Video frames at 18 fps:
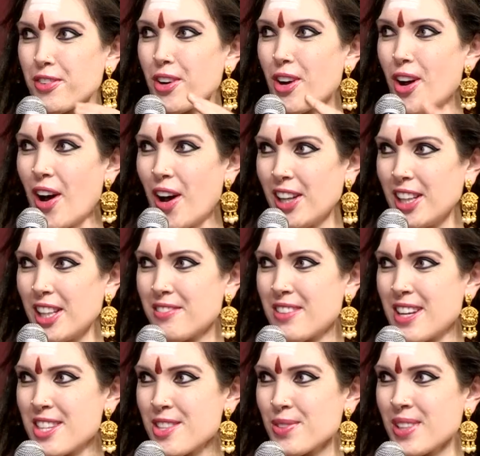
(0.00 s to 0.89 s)
all of
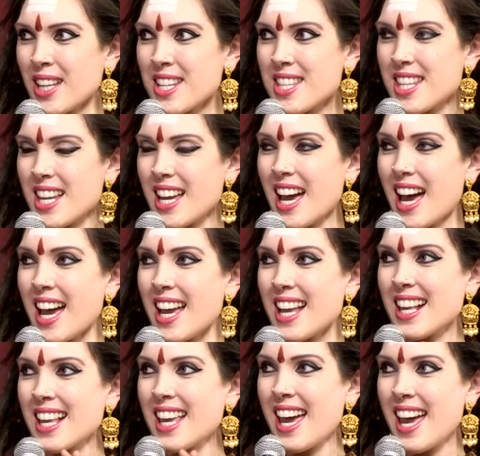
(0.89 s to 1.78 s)
us when I say I
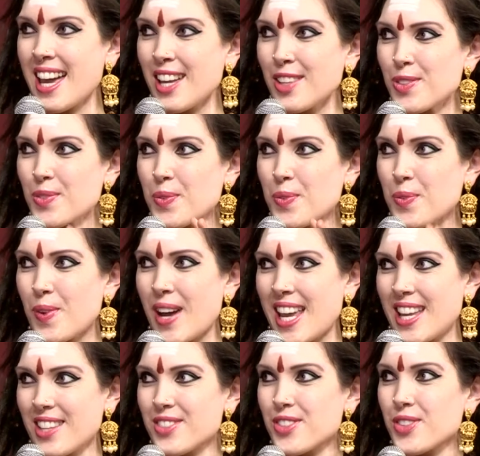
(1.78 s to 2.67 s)
can't
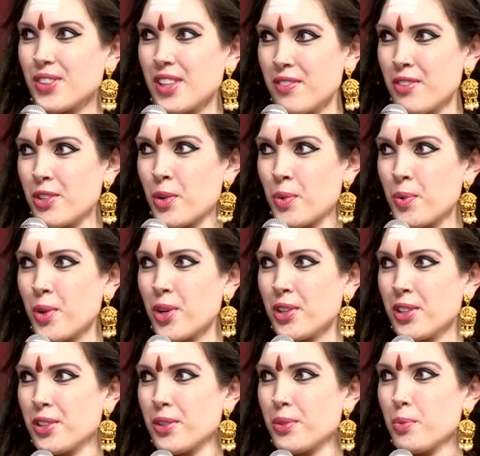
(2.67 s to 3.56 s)
wait to live in a
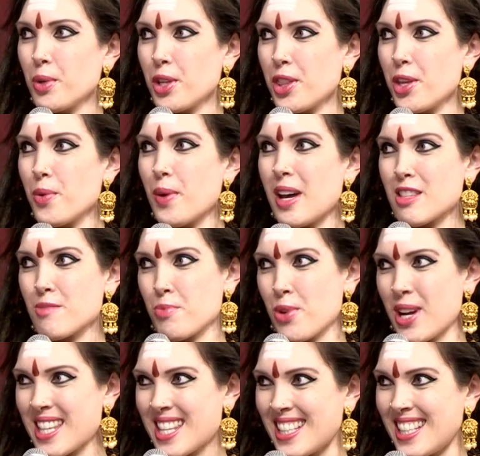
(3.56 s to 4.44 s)
world with you as
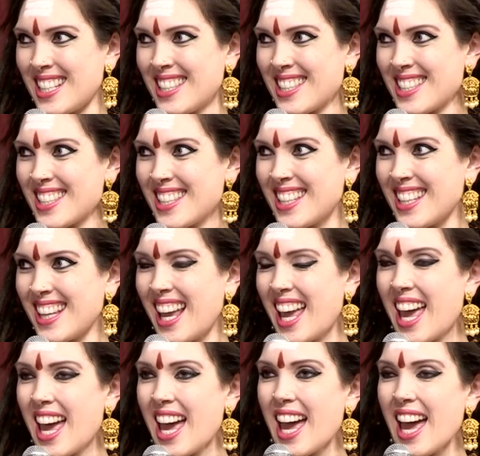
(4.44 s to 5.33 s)
president.
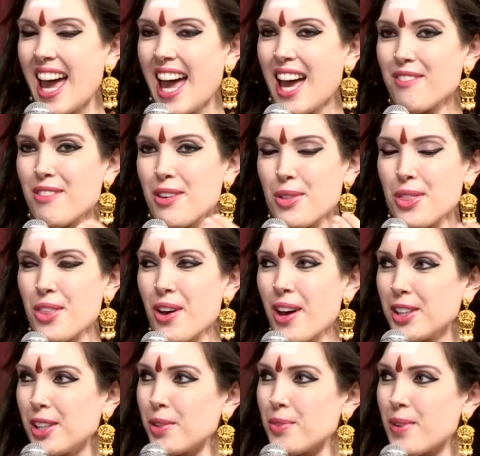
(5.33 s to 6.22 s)
Have you
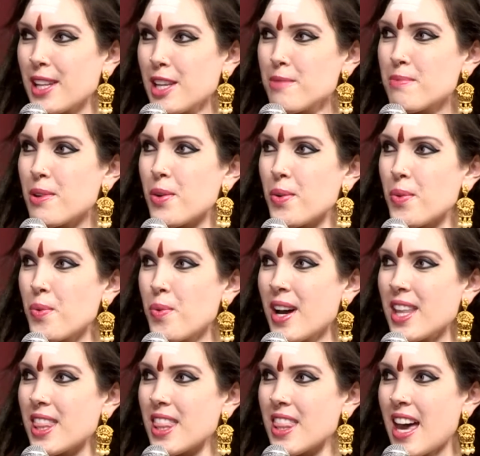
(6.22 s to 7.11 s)
thought already about
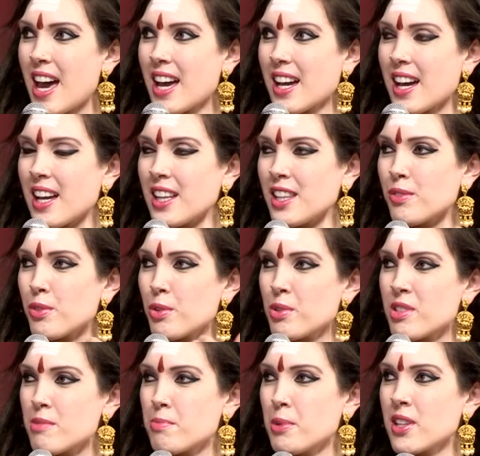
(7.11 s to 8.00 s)
what that kind of a
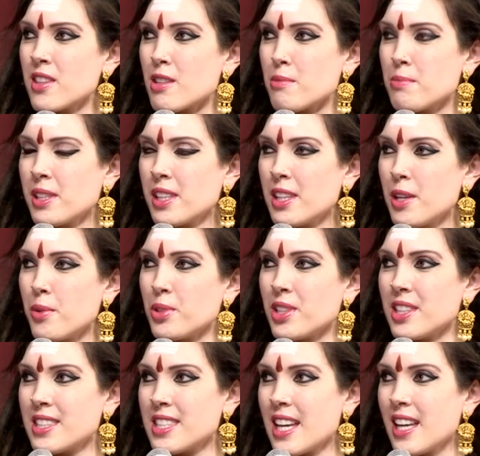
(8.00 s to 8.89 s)
responsibility would
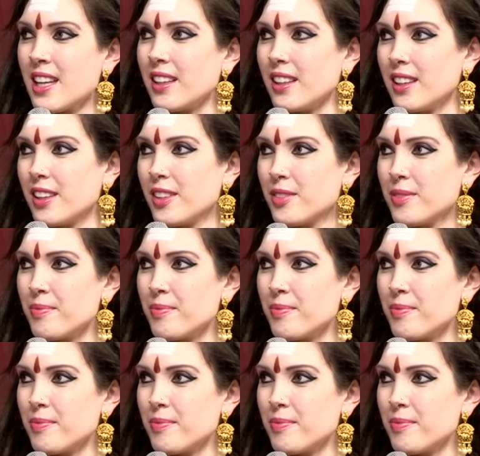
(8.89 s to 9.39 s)
entail?